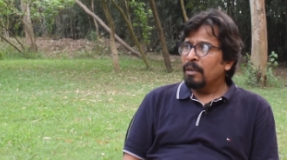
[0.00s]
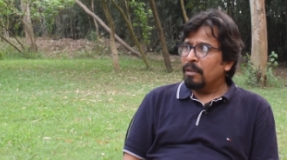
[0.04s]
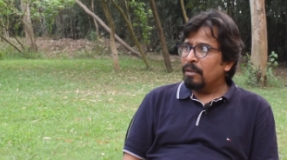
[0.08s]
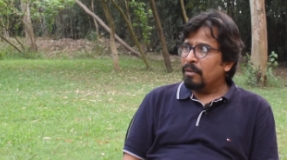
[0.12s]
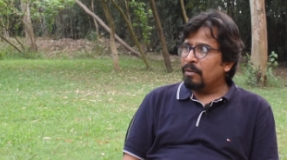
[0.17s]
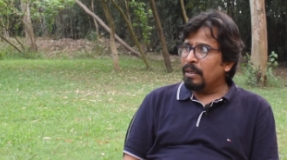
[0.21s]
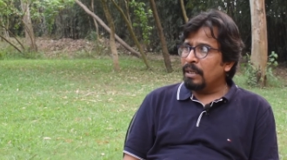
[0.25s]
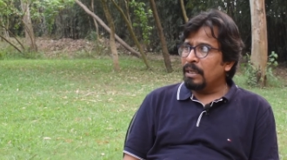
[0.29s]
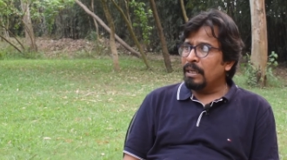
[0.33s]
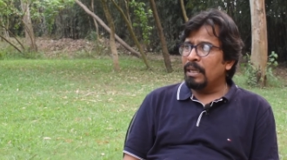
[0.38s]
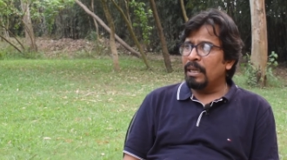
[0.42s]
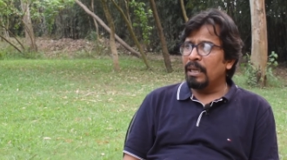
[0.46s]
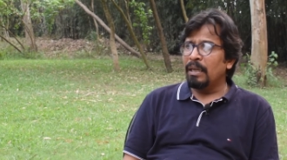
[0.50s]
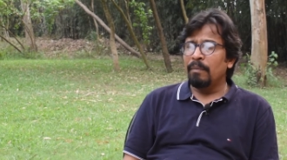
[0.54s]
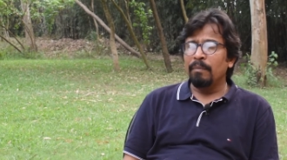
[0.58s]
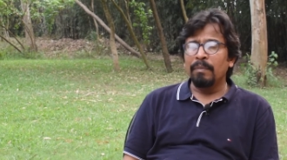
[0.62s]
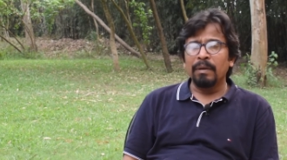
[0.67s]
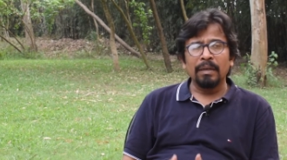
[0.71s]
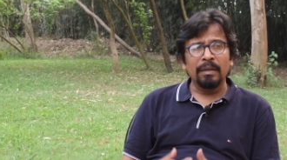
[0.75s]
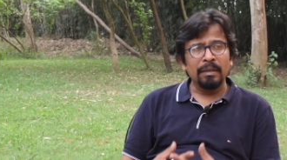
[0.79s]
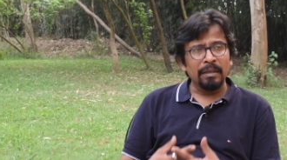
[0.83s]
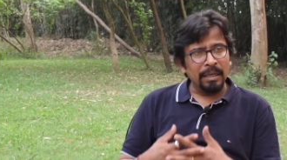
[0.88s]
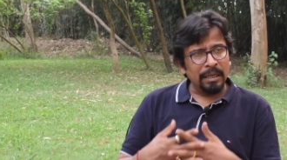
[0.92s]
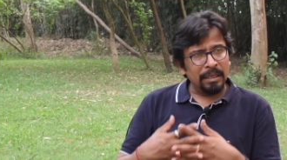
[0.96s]
So I came,
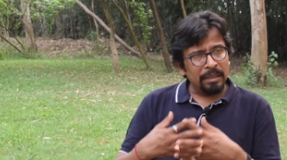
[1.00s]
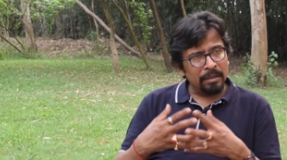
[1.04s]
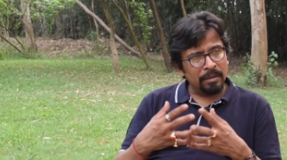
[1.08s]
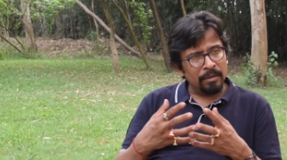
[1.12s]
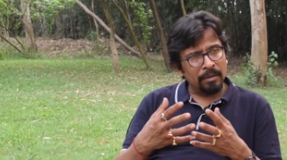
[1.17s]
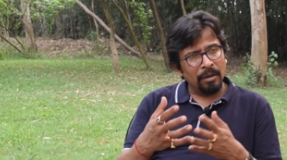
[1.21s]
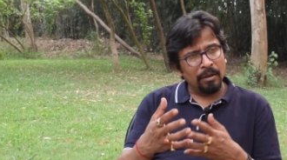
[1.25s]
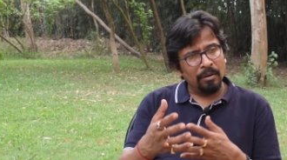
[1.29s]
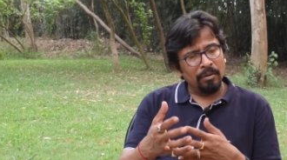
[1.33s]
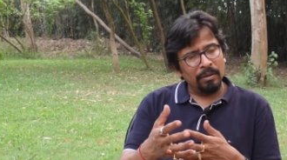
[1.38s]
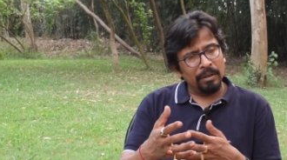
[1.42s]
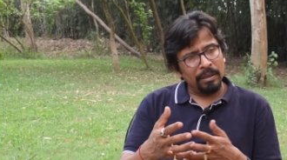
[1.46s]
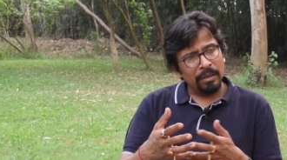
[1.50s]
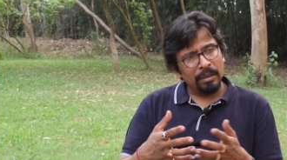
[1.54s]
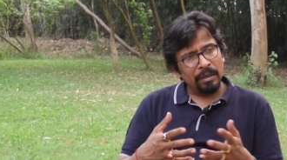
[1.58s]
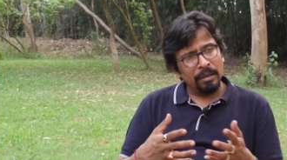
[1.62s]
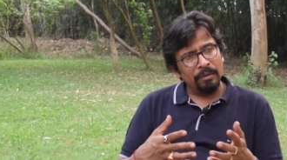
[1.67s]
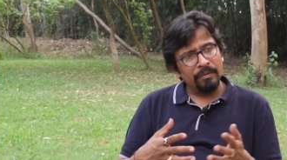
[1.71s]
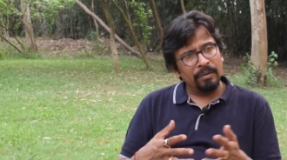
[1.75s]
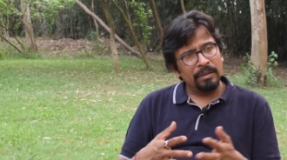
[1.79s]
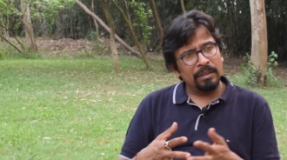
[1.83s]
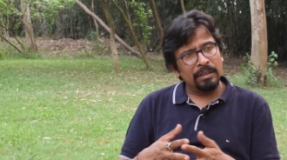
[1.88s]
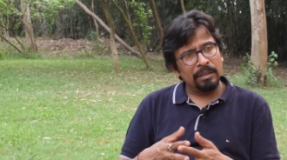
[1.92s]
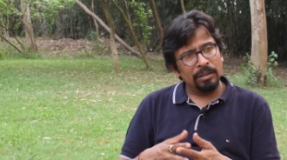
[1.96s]
and that's how in
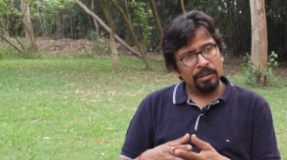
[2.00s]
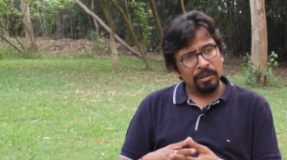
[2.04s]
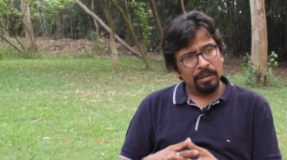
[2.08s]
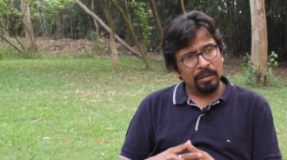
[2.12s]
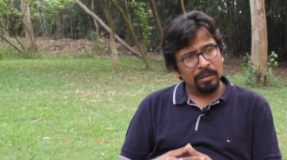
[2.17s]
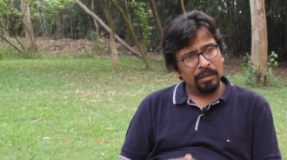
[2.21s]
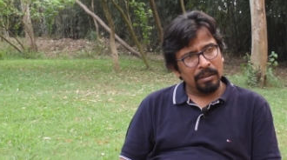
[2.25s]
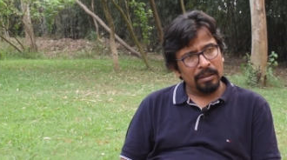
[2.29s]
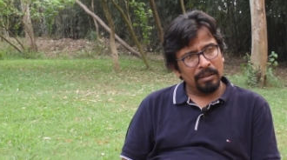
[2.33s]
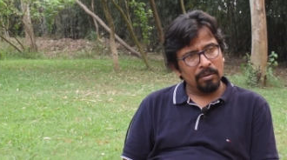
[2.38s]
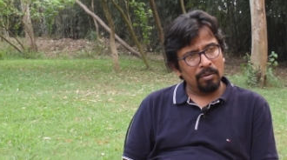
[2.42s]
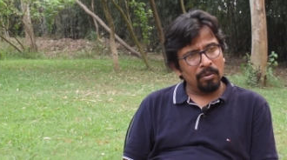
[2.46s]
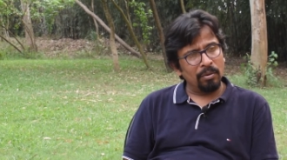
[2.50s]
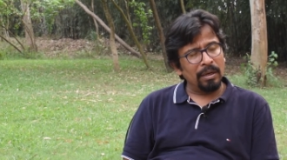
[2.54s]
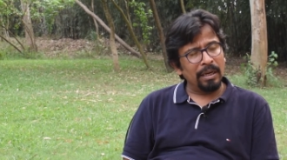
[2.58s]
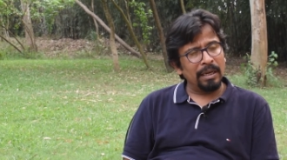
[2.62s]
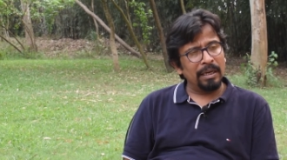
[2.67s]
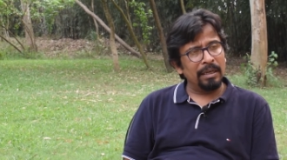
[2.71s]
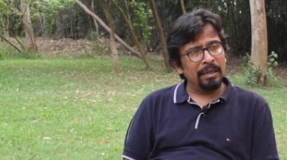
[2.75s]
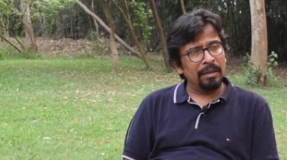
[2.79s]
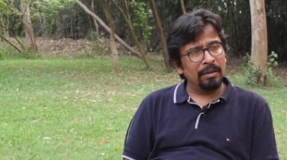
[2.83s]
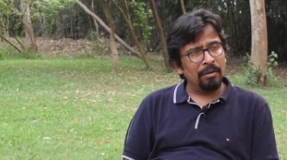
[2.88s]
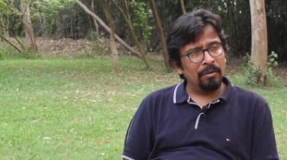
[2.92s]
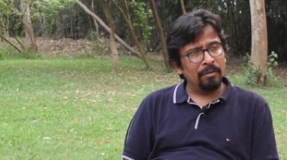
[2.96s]
conversation this whole
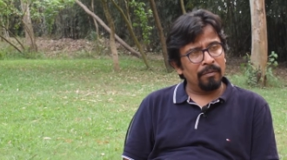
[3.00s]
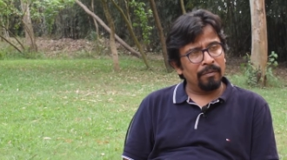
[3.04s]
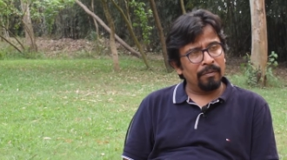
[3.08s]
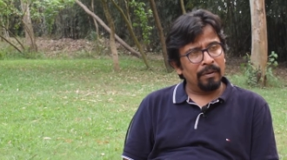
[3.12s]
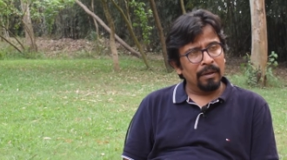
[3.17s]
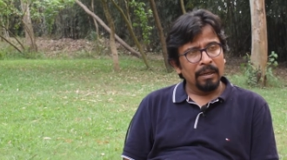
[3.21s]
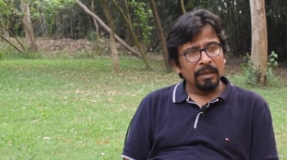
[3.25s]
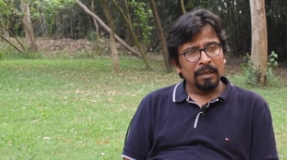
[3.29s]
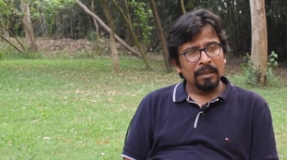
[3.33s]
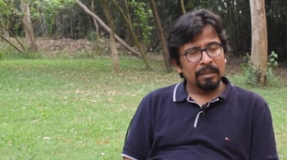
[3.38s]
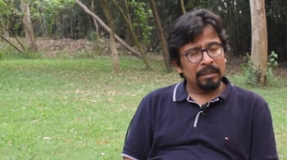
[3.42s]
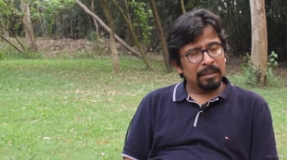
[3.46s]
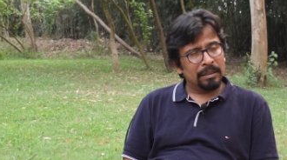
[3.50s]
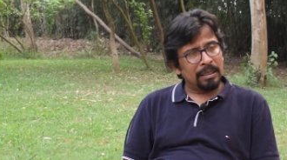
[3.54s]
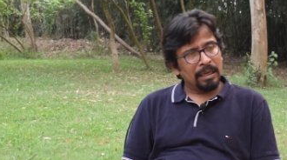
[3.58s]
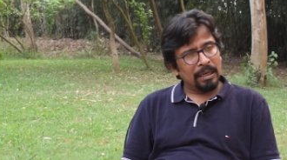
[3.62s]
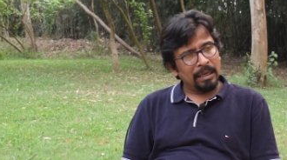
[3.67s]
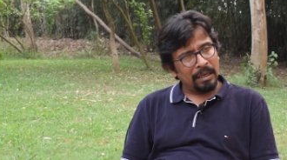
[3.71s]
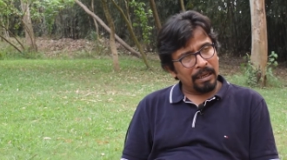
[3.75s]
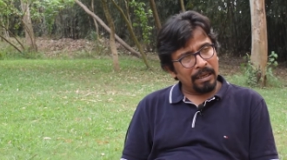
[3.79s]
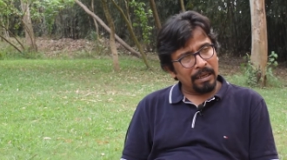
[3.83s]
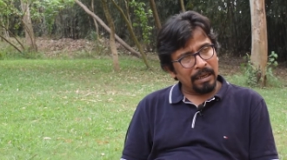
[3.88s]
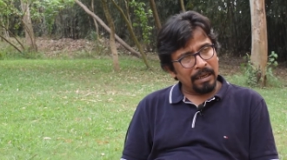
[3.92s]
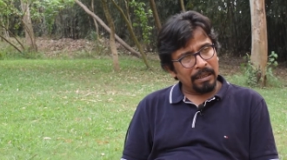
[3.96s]
idea of
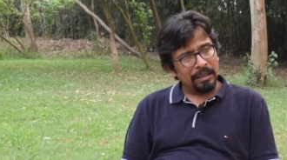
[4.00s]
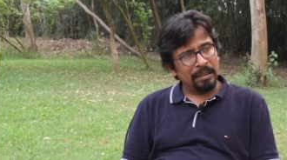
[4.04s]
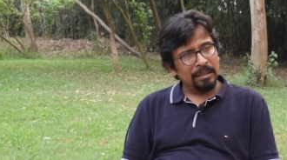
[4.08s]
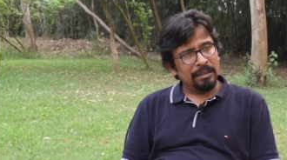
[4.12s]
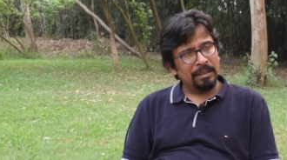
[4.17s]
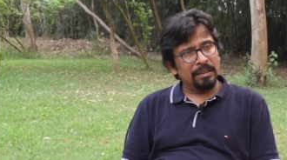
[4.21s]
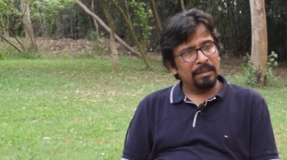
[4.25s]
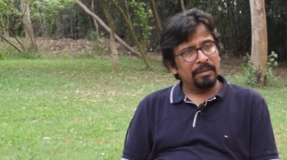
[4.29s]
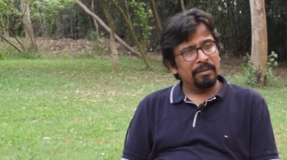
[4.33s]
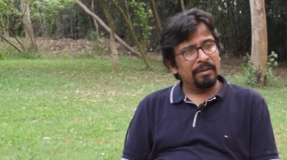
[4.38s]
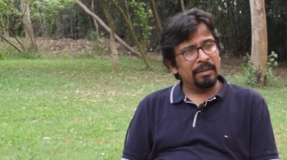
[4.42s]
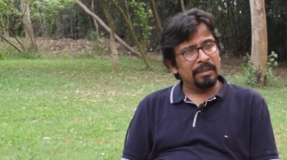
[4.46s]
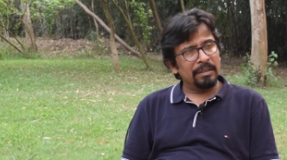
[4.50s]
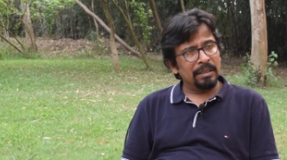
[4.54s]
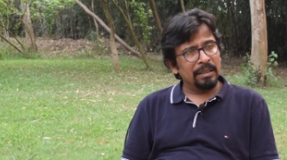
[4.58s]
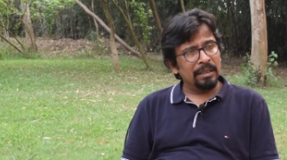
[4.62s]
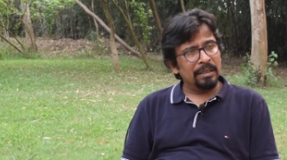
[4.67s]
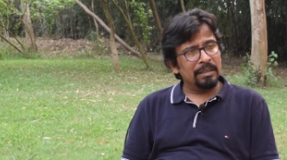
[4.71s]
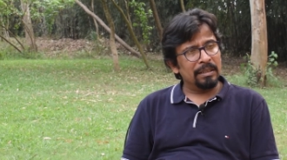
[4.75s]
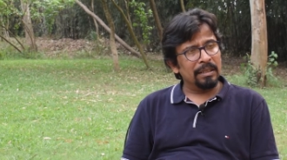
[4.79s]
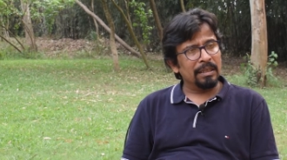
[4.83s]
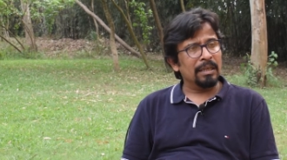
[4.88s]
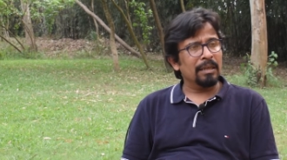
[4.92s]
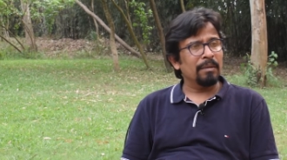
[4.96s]
starting artist in
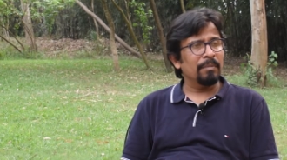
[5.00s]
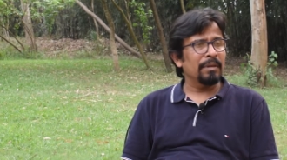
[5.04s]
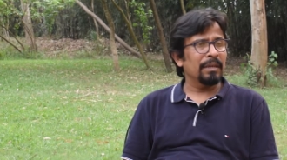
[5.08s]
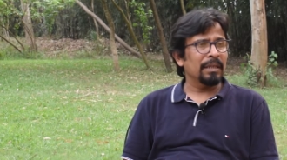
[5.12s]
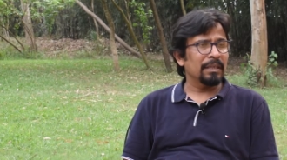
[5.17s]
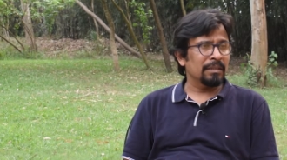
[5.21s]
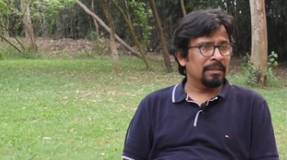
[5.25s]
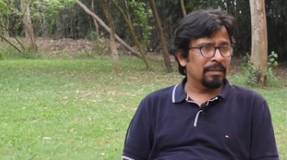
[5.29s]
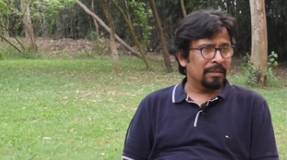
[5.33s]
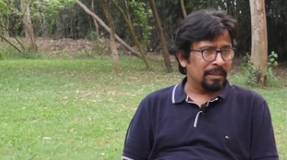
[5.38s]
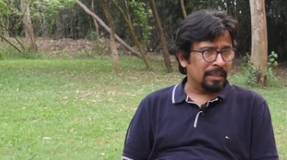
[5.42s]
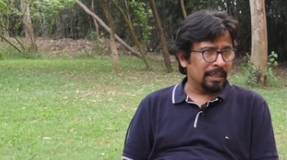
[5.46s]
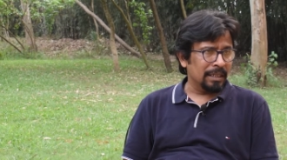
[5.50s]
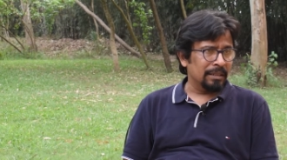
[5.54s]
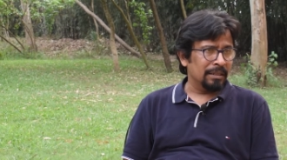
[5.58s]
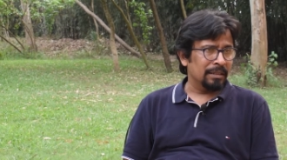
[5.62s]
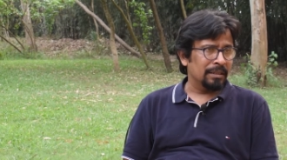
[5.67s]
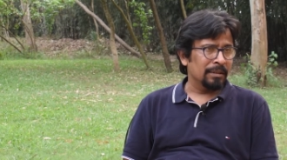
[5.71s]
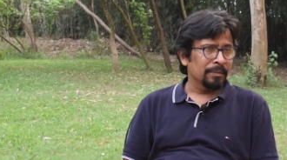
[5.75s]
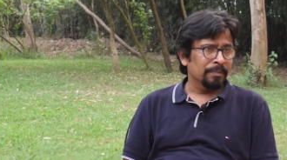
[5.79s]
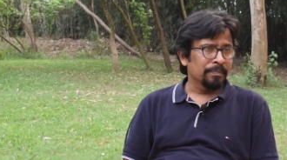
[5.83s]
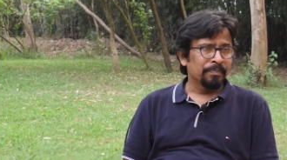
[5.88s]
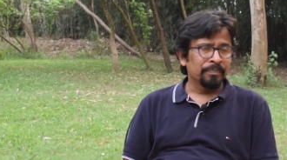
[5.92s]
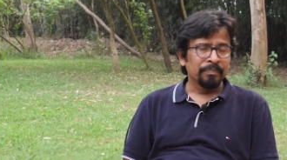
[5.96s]
residency came in existence.